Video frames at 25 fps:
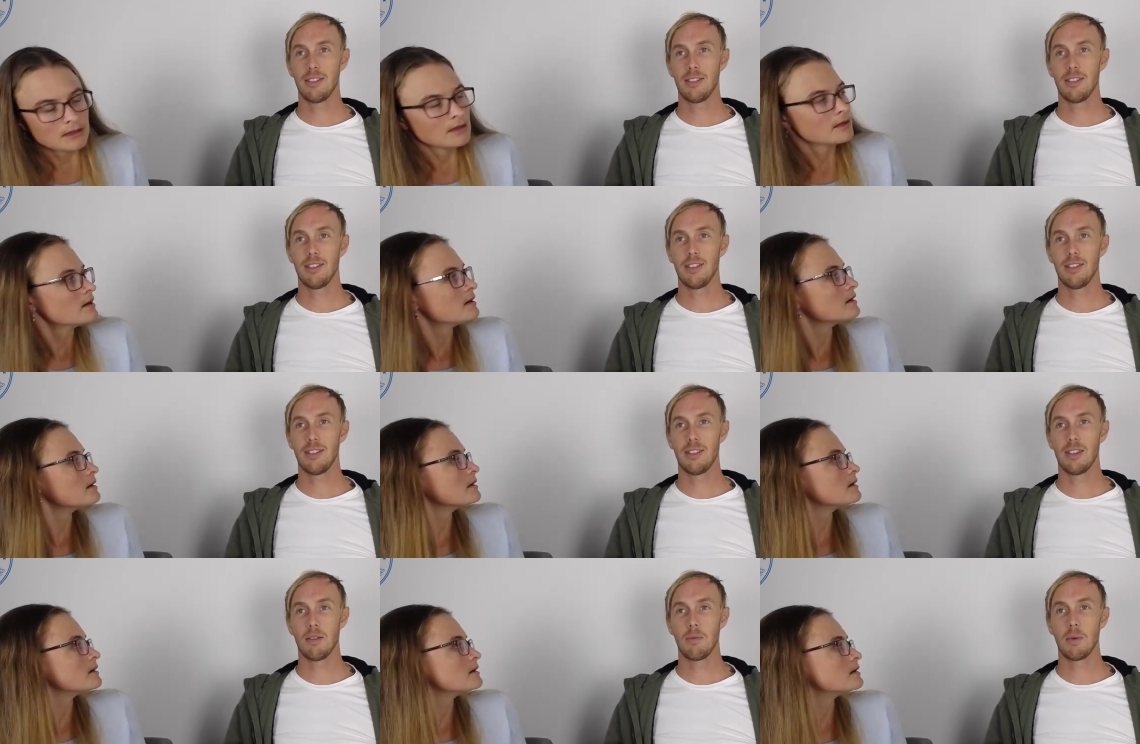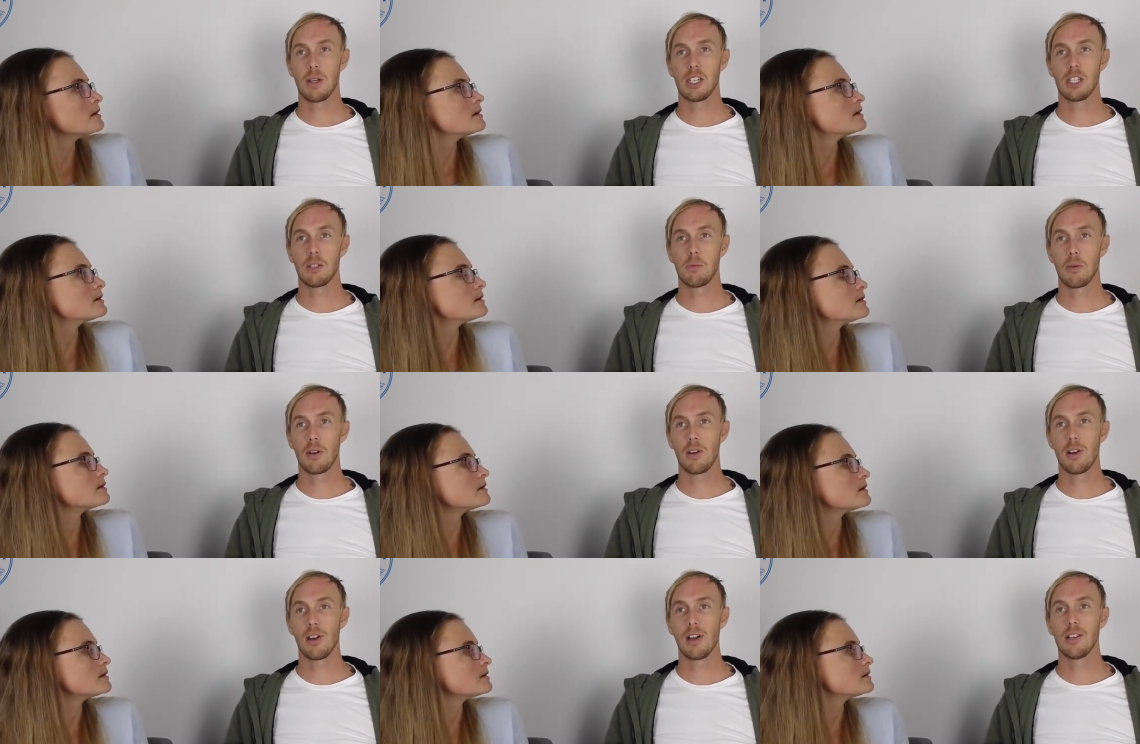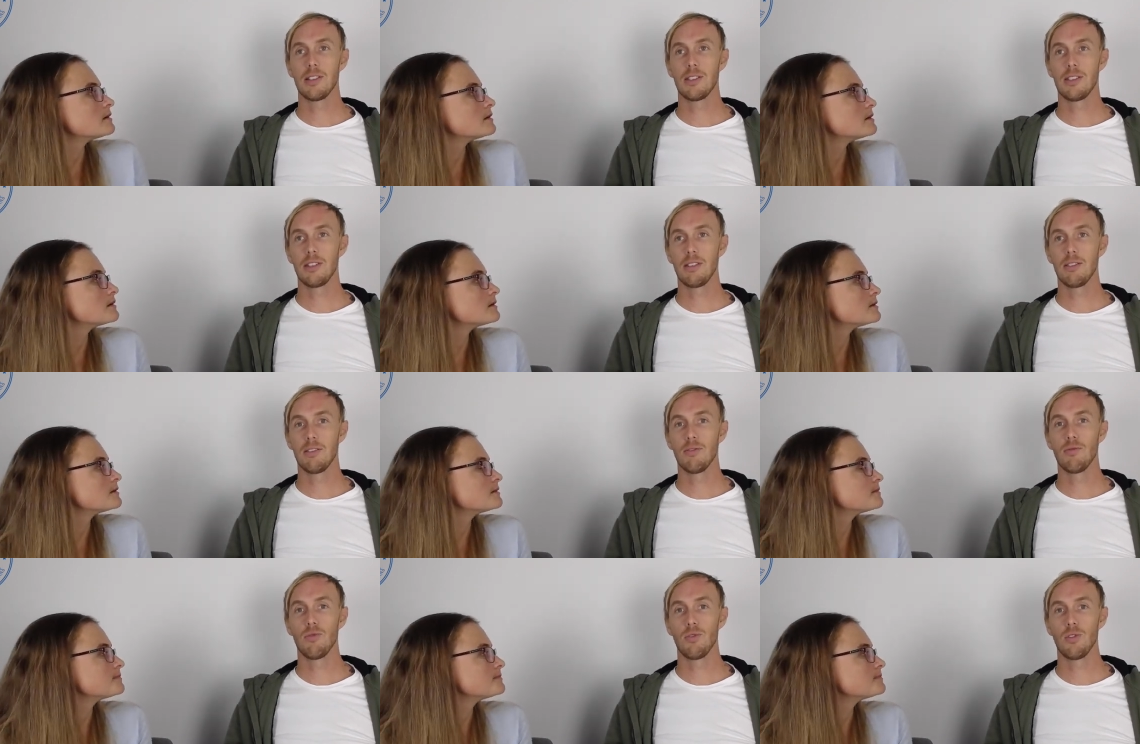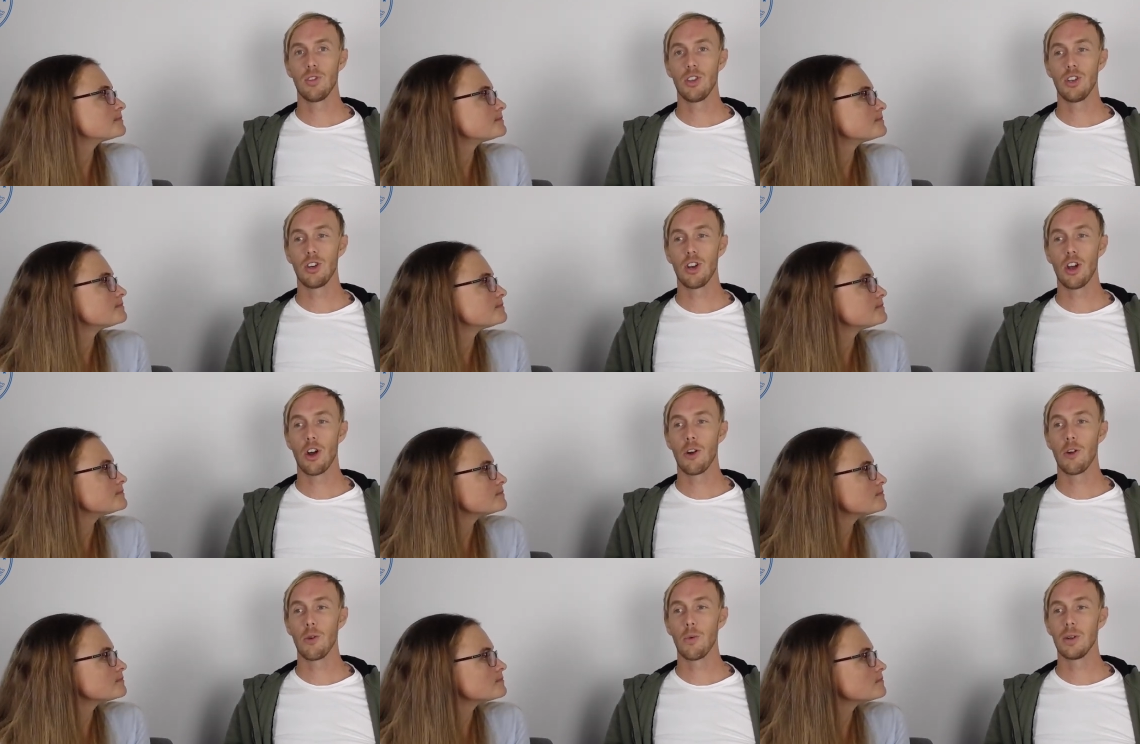Speaker 1: some experience, you you
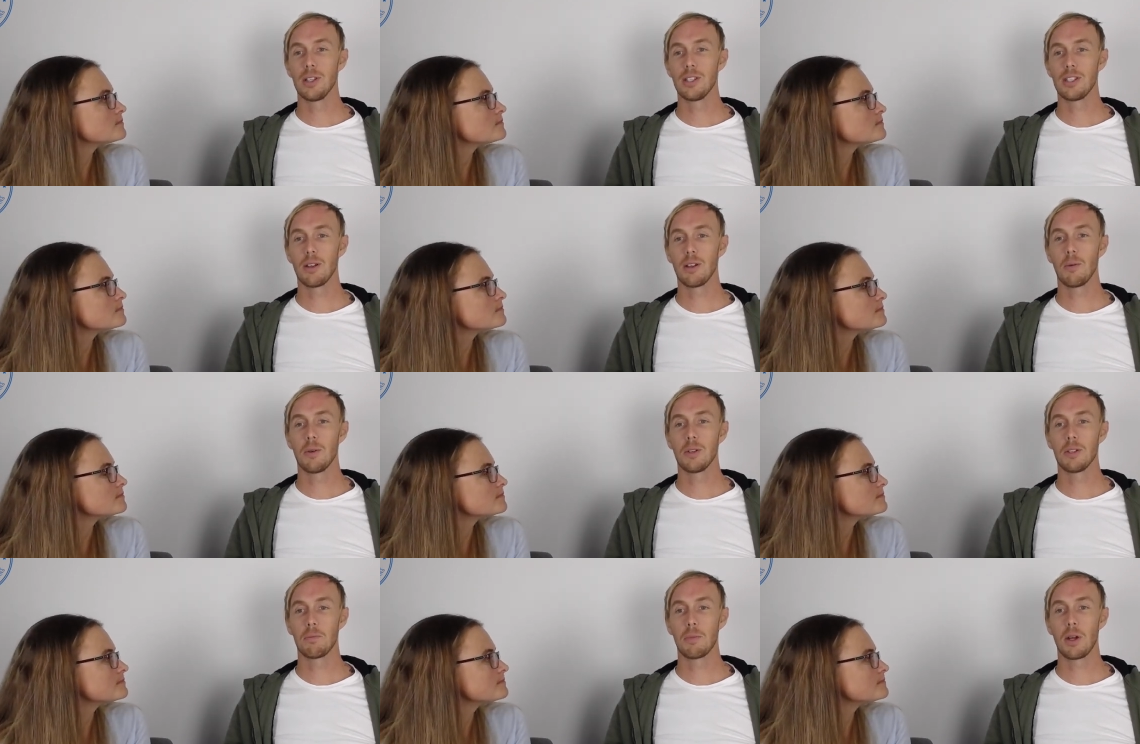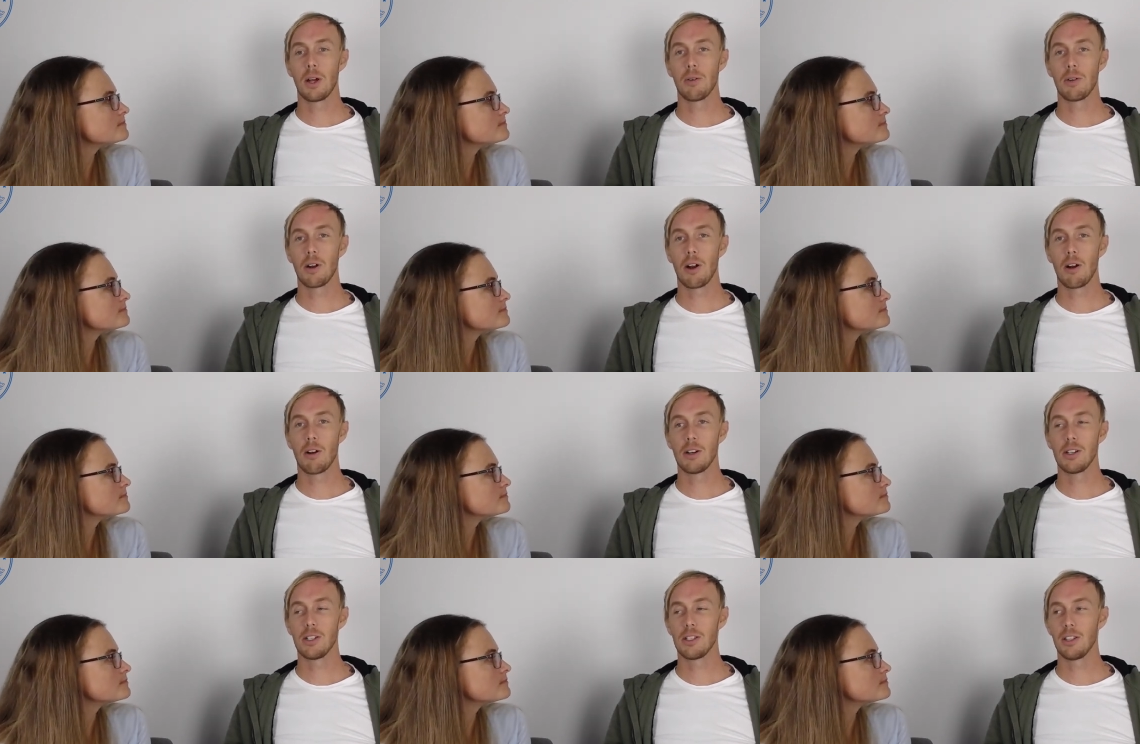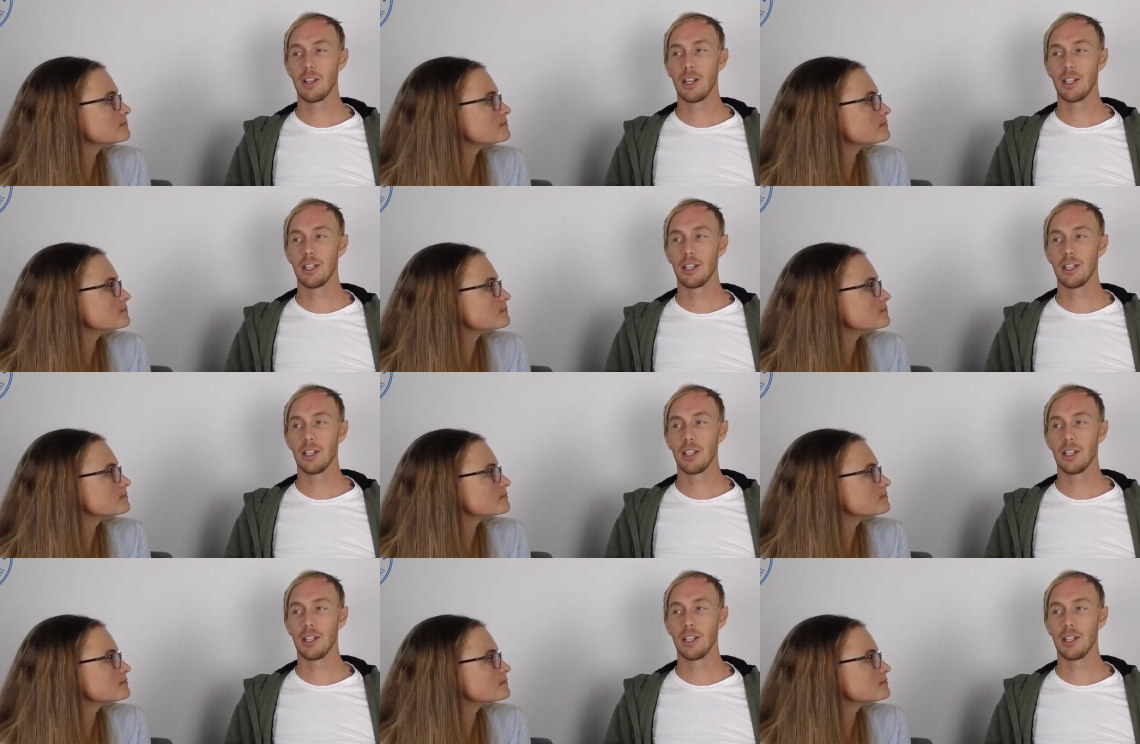know when someone's malnourished.